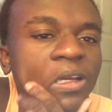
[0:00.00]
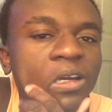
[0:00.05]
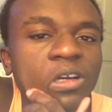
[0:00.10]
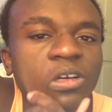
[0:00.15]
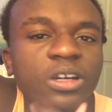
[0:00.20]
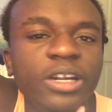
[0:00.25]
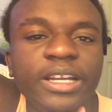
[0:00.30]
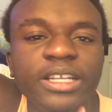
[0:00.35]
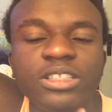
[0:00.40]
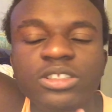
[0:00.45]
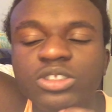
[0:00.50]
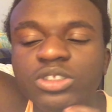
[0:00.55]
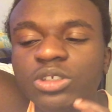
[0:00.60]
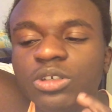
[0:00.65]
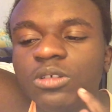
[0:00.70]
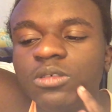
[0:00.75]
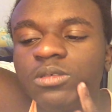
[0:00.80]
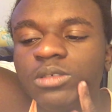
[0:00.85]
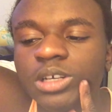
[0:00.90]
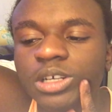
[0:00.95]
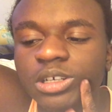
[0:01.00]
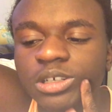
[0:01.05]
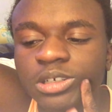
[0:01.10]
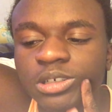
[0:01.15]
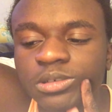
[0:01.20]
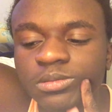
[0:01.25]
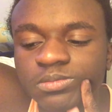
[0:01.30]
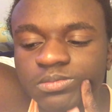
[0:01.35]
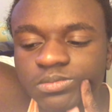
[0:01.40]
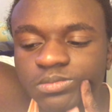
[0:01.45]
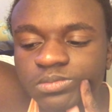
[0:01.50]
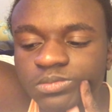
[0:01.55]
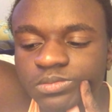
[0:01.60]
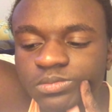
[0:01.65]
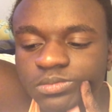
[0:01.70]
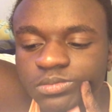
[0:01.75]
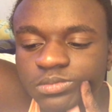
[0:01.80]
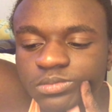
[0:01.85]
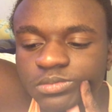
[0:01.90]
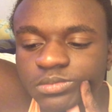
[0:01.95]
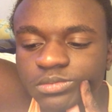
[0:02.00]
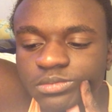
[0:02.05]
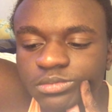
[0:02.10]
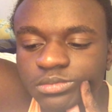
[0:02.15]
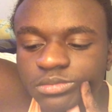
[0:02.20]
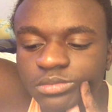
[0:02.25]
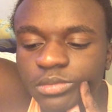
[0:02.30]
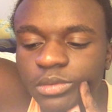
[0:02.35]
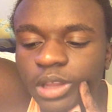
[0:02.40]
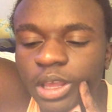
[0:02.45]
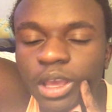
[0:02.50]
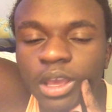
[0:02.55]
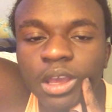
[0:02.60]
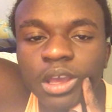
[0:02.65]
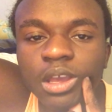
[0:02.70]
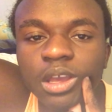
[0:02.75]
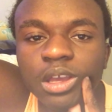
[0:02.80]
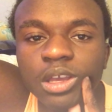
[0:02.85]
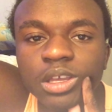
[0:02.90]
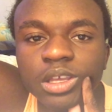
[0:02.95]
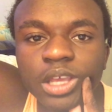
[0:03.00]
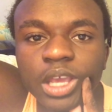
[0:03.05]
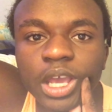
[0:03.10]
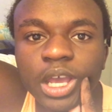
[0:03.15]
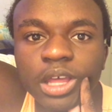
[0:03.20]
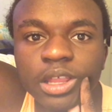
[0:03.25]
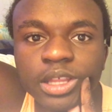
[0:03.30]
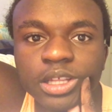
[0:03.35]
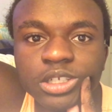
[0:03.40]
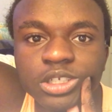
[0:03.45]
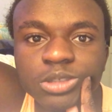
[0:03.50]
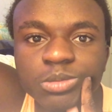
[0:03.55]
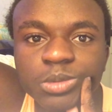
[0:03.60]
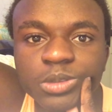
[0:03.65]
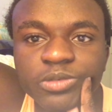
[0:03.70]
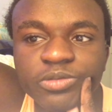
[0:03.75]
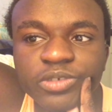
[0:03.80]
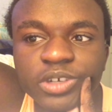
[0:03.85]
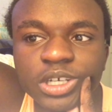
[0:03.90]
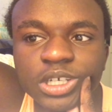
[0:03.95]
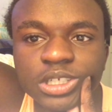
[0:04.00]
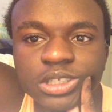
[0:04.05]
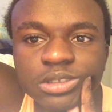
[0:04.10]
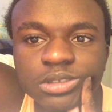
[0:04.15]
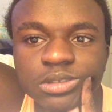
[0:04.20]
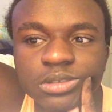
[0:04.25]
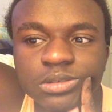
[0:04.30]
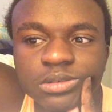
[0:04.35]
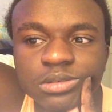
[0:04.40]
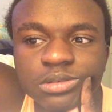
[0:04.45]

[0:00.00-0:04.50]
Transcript: Alright, so, um, yeah, that should be fun.